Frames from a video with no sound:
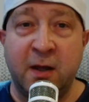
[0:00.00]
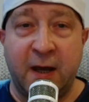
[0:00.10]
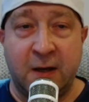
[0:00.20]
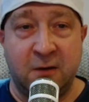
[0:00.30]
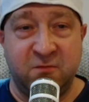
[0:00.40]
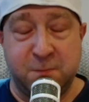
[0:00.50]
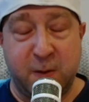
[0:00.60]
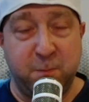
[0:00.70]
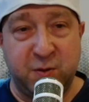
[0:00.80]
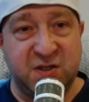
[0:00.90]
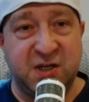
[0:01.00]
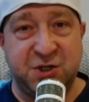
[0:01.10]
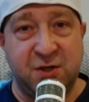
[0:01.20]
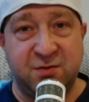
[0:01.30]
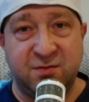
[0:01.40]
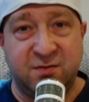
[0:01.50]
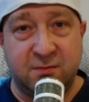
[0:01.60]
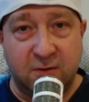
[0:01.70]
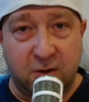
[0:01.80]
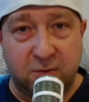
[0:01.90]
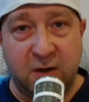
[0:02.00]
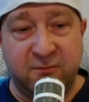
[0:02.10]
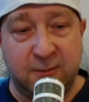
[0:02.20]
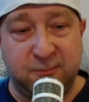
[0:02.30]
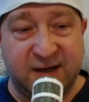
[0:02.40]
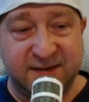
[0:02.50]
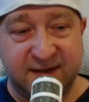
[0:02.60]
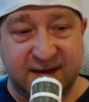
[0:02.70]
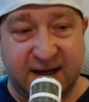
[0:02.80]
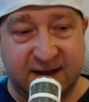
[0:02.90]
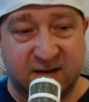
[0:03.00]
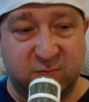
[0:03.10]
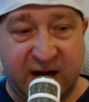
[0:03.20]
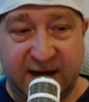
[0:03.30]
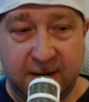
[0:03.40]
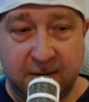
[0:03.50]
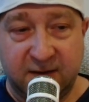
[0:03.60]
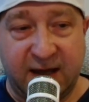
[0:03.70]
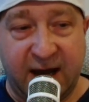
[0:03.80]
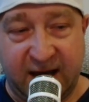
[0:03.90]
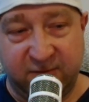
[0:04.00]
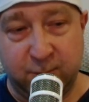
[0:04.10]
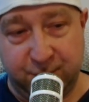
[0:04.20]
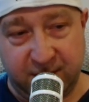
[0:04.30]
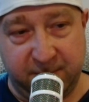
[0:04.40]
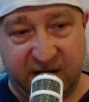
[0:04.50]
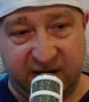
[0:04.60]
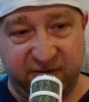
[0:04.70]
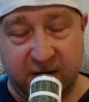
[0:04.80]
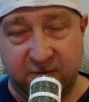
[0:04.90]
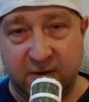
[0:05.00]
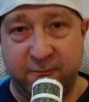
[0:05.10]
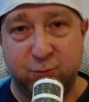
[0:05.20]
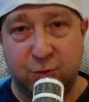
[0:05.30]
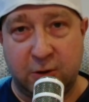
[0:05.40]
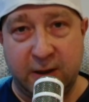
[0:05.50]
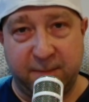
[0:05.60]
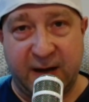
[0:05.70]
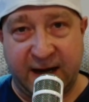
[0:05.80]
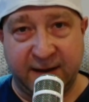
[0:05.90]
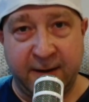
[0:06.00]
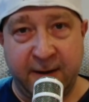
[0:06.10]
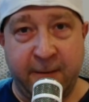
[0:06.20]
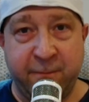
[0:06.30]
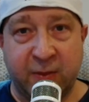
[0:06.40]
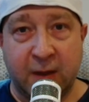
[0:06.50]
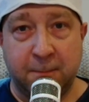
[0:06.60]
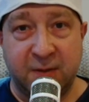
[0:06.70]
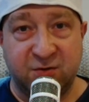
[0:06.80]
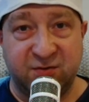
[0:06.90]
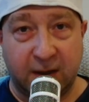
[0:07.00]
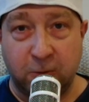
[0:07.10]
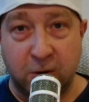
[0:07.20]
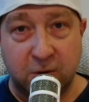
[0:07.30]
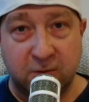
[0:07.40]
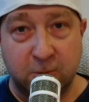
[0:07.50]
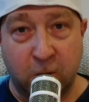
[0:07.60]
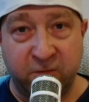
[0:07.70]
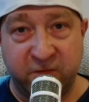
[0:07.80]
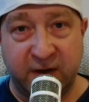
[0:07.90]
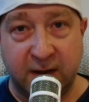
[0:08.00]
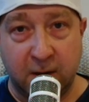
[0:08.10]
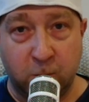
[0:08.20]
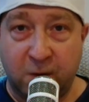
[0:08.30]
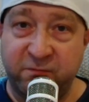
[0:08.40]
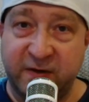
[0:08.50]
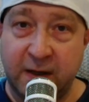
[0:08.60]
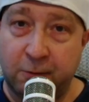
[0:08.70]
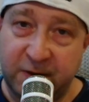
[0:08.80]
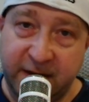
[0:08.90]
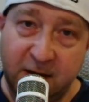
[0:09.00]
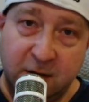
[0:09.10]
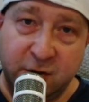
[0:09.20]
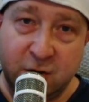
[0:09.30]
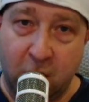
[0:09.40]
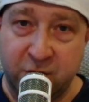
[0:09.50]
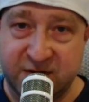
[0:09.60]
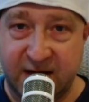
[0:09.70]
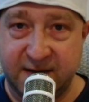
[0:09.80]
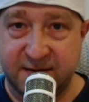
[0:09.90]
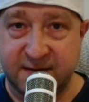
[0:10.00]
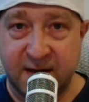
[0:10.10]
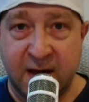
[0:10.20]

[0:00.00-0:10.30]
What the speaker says: I know there's been petitions all over the place to get this back. They haven't brought it back for you. They brought it back because they want one thing, one thing only, content.